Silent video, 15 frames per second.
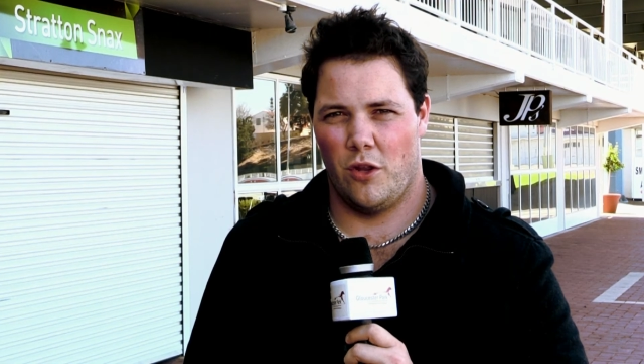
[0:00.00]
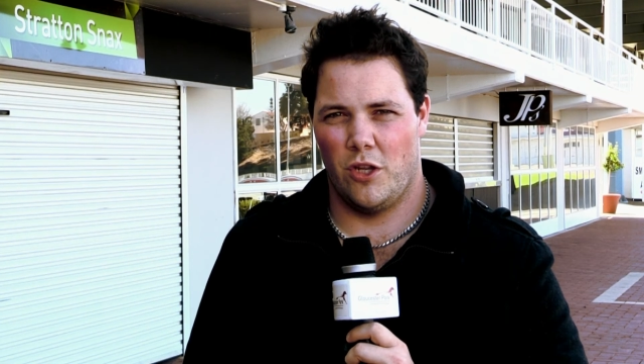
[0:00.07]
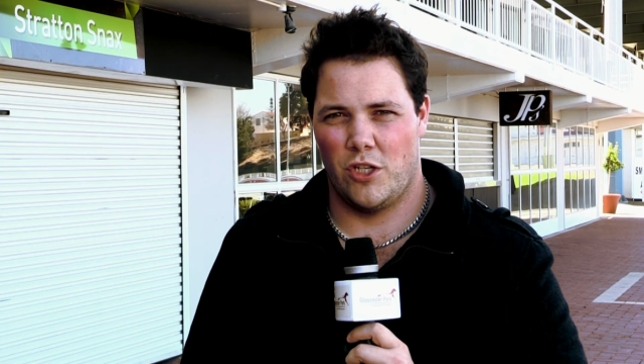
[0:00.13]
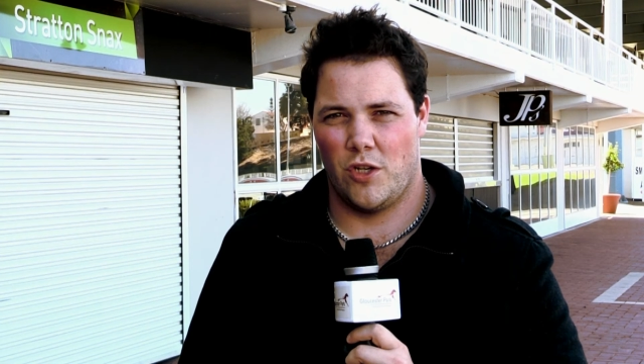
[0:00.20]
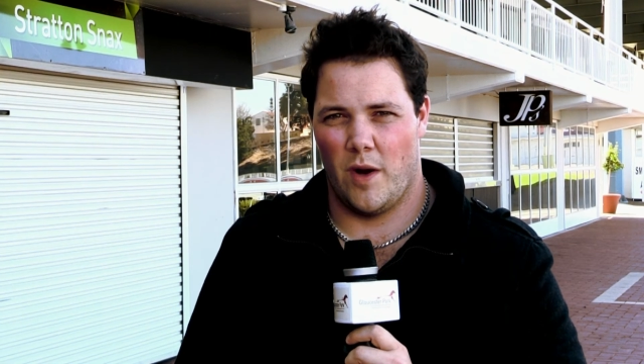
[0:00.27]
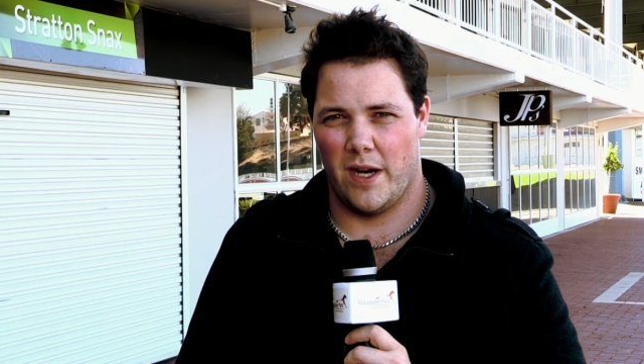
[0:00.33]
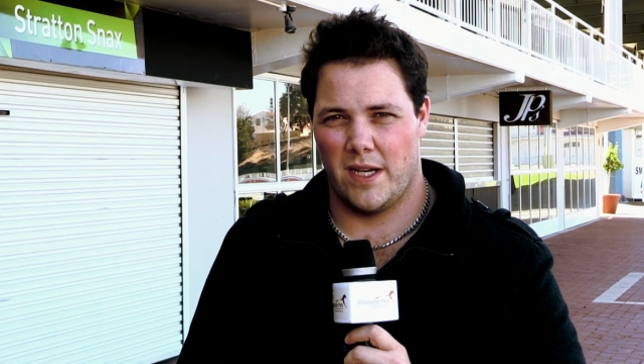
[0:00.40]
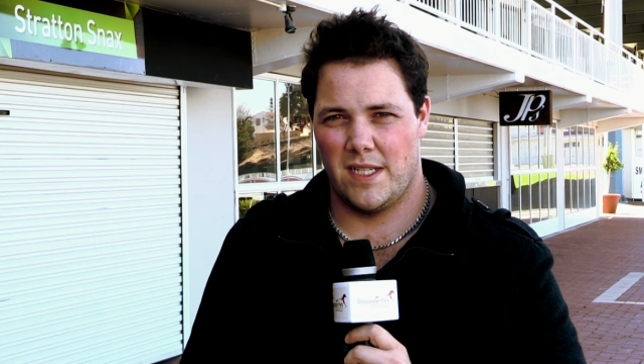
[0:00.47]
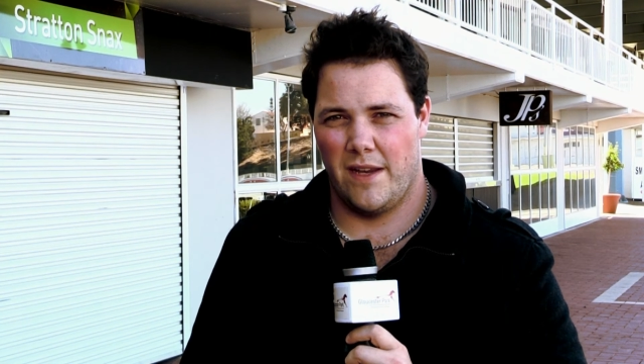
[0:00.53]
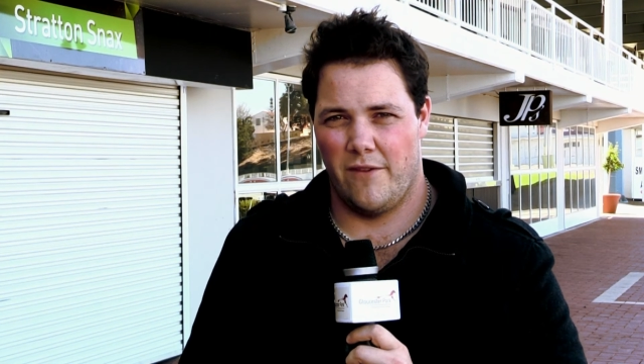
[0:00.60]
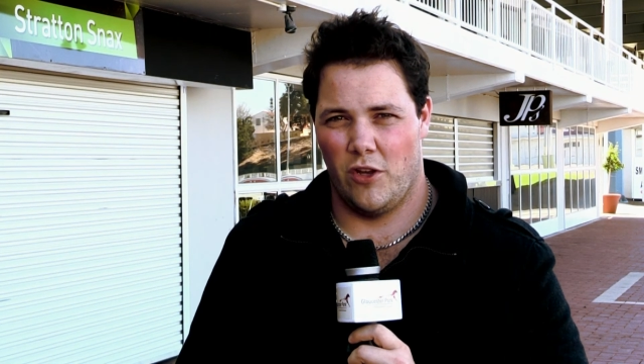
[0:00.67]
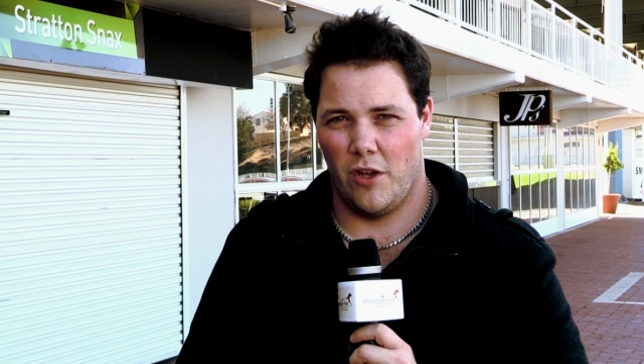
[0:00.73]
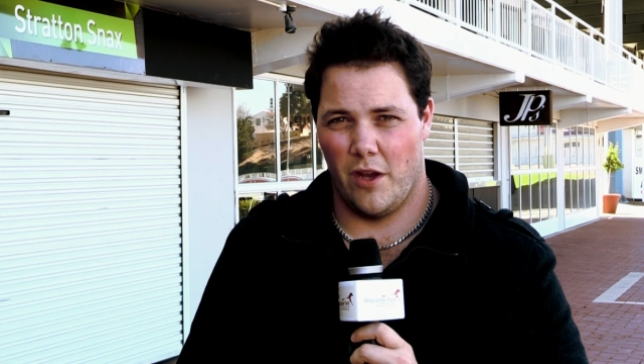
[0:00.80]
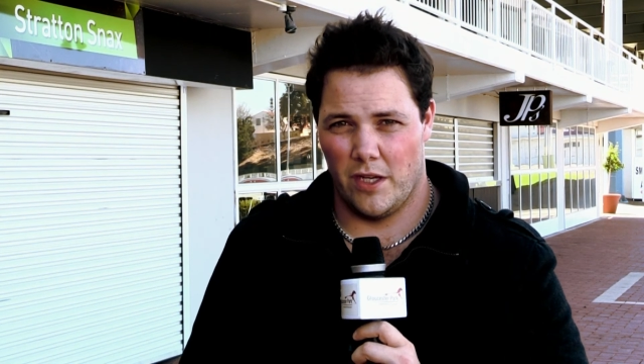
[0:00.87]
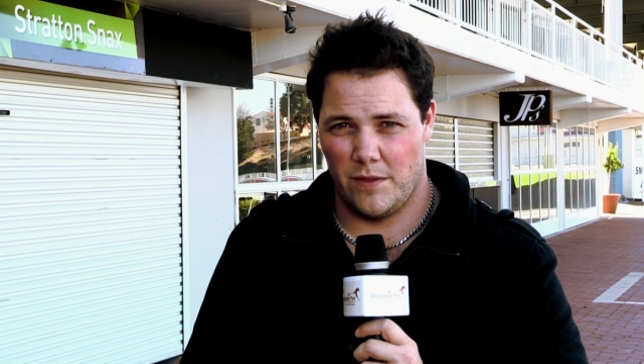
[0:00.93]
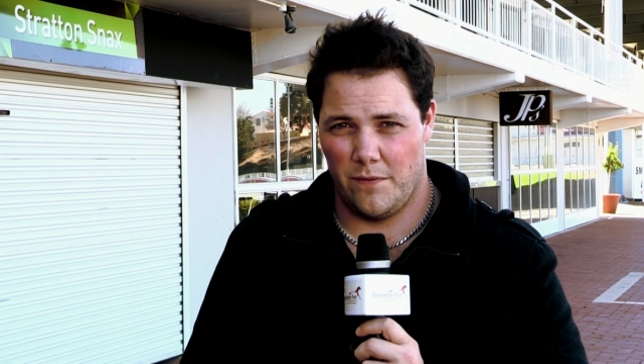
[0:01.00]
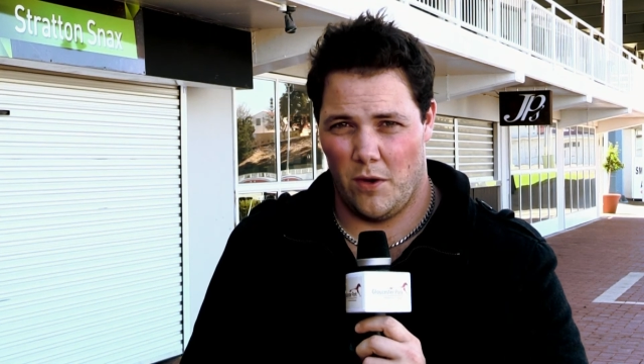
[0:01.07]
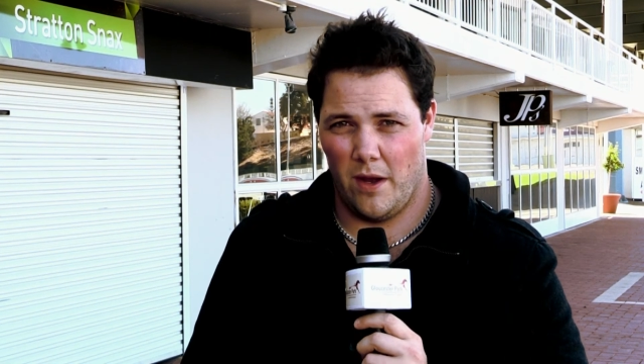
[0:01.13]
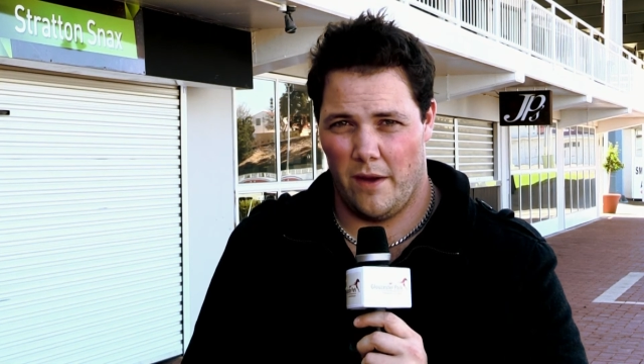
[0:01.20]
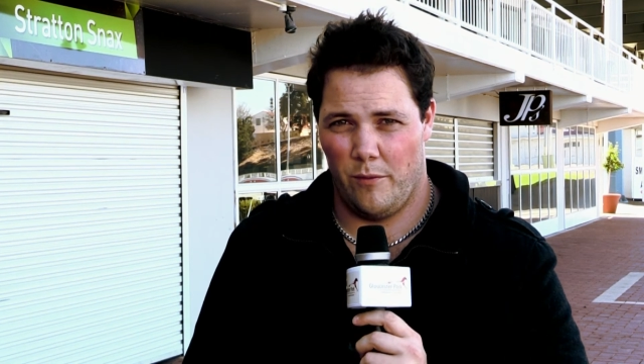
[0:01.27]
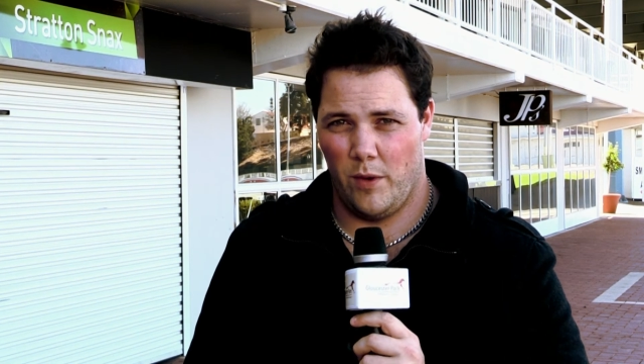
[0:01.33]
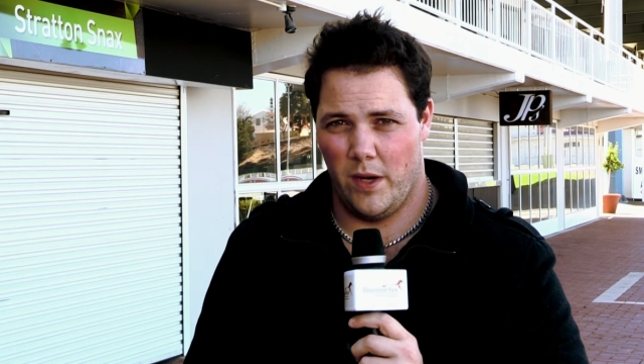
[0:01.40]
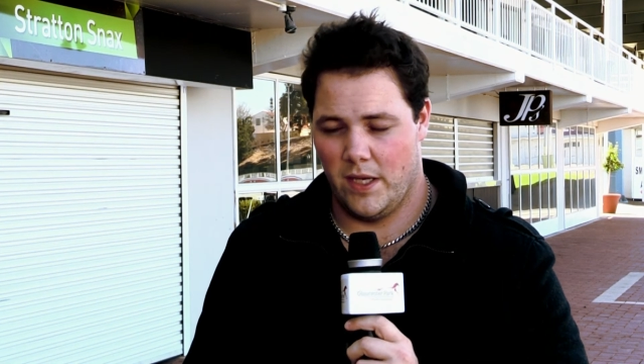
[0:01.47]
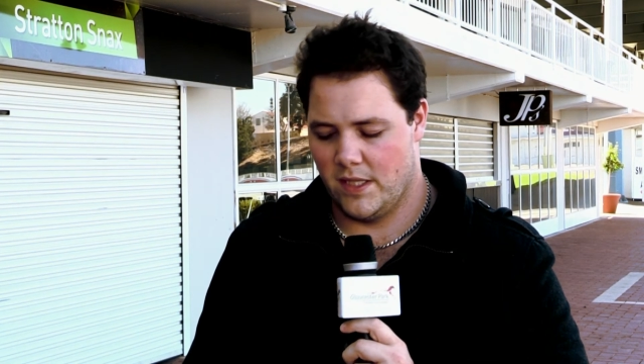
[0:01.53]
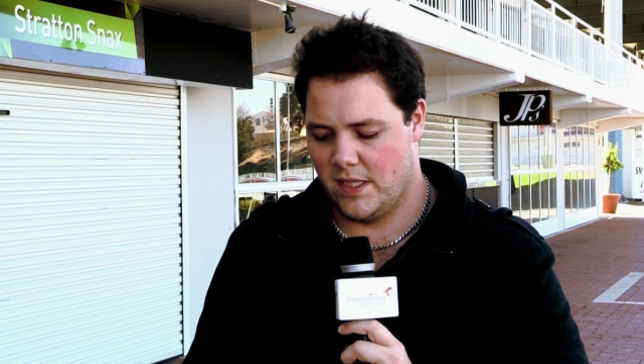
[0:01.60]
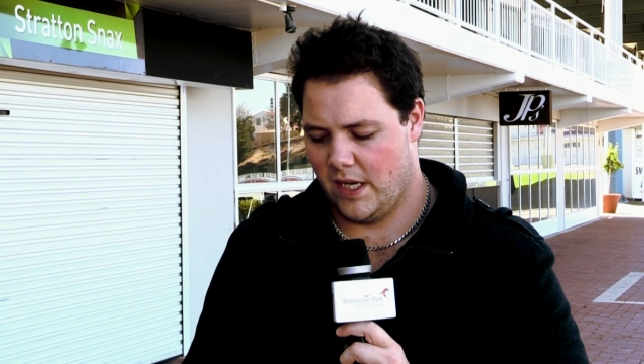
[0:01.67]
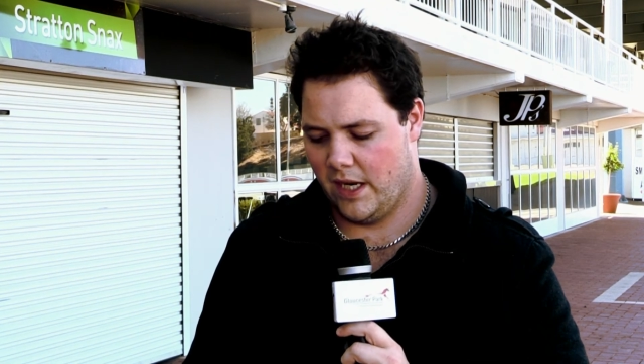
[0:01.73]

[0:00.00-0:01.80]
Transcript: on the track, 7 goes, 5 wins,